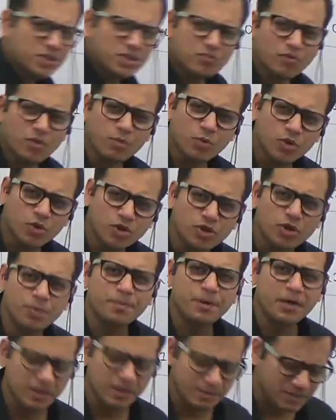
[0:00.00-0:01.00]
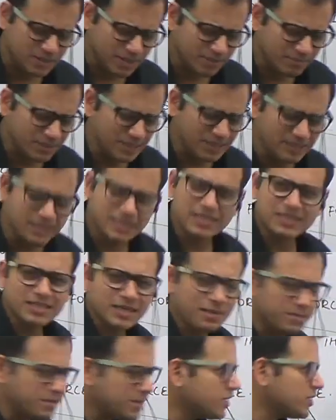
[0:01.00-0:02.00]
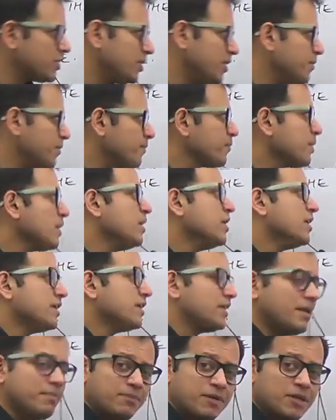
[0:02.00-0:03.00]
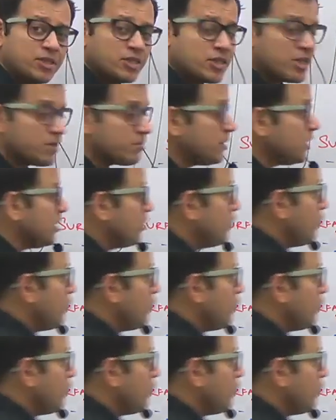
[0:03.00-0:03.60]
for both your prelims and mains examination. Temperature may the